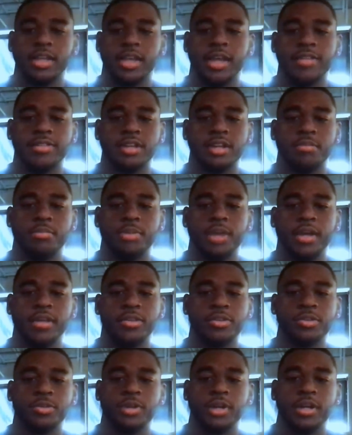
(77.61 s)
has our back
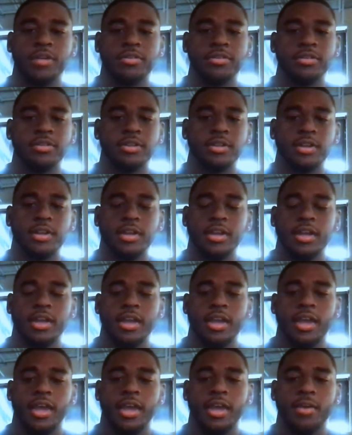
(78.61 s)
through whatever,
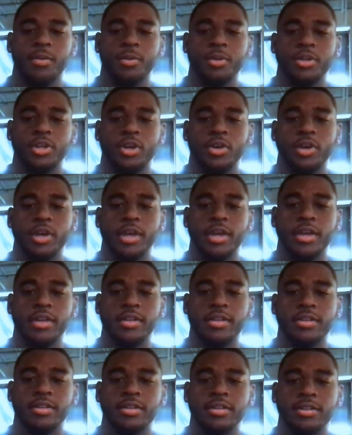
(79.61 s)
and we know that
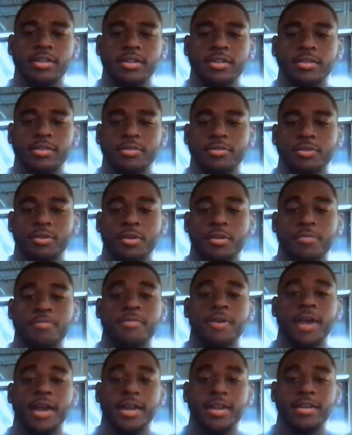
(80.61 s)
for a
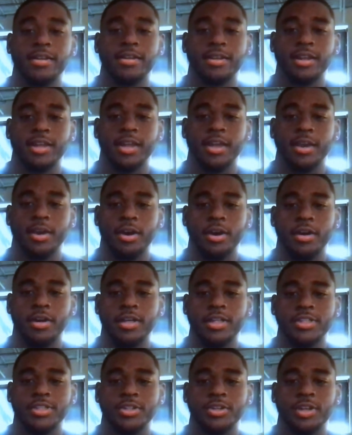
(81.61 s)
fact. Uh,
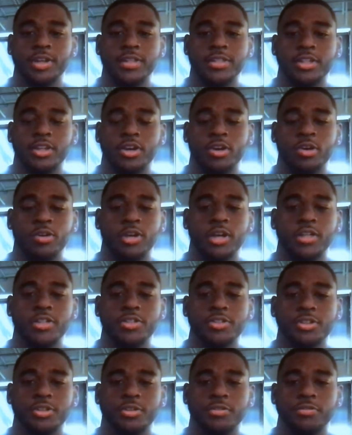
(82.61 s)
he showed that to the whole country on